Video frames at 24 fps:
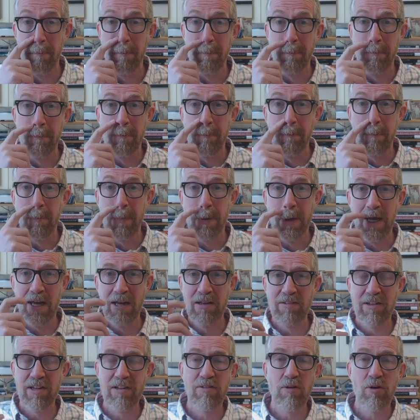is this
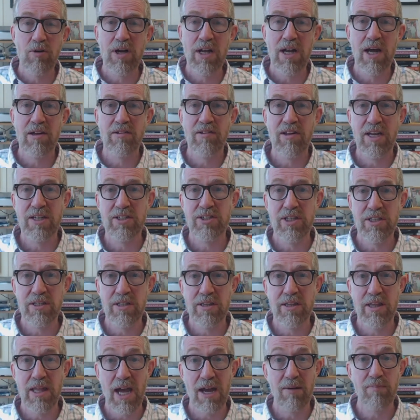organization that
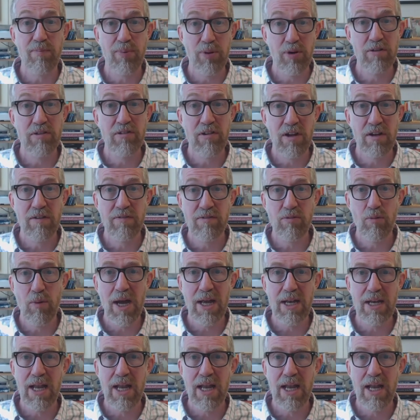preserves wetlands.